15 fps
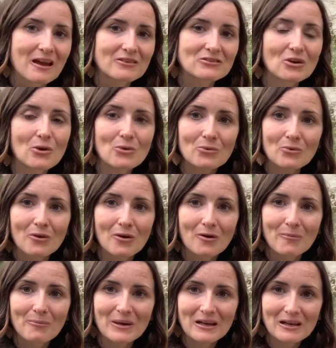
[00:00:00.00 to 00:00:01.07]
So
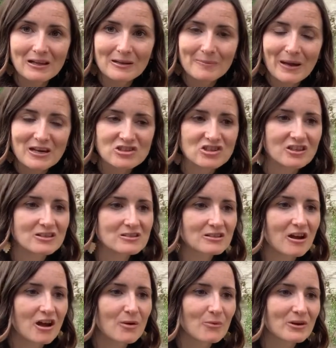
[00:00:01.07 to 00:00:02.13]
being a little impatient,
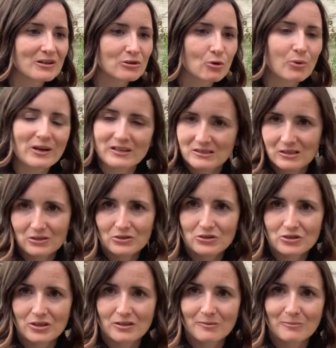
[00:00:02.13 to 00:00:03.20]
I wanted a quick
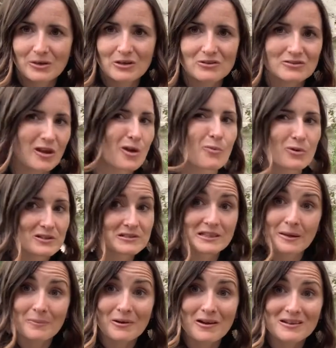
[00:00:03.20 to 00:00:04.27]
solution because I wanted to
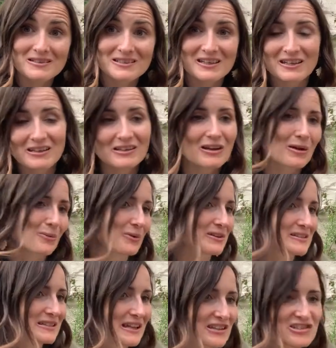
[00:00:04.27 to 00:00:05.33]
get planting, I
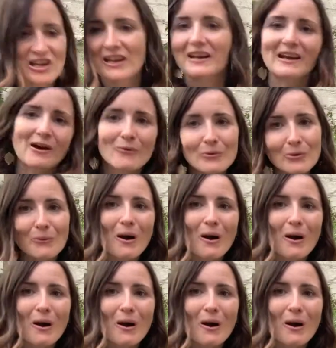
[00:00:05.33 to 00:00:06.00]
wanted to get checking out all the